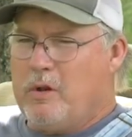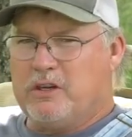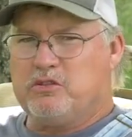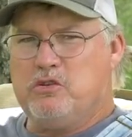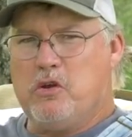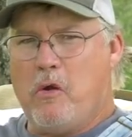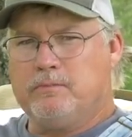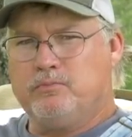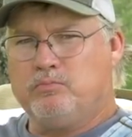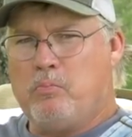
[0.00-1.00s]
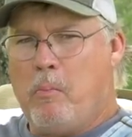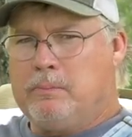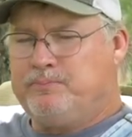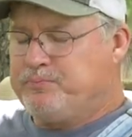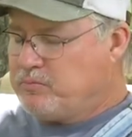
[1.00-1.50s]
that's good.
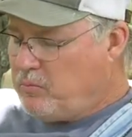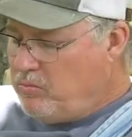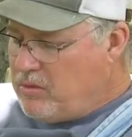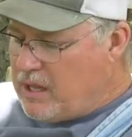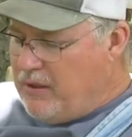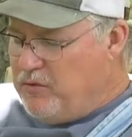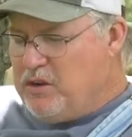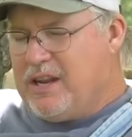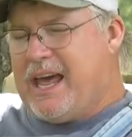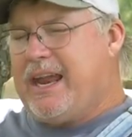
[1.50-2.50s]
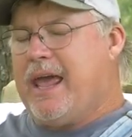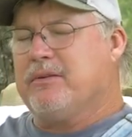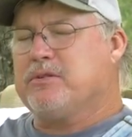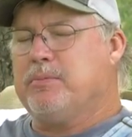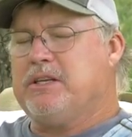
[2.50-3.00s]
If you'd like to
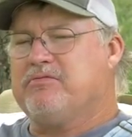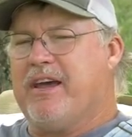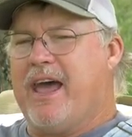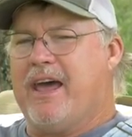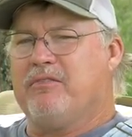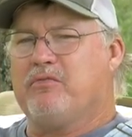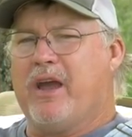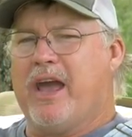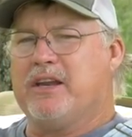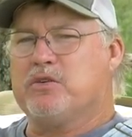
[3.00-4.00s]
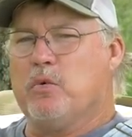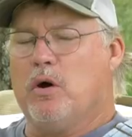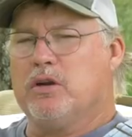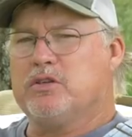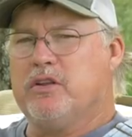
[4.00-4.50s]
have some of these fine fried squash,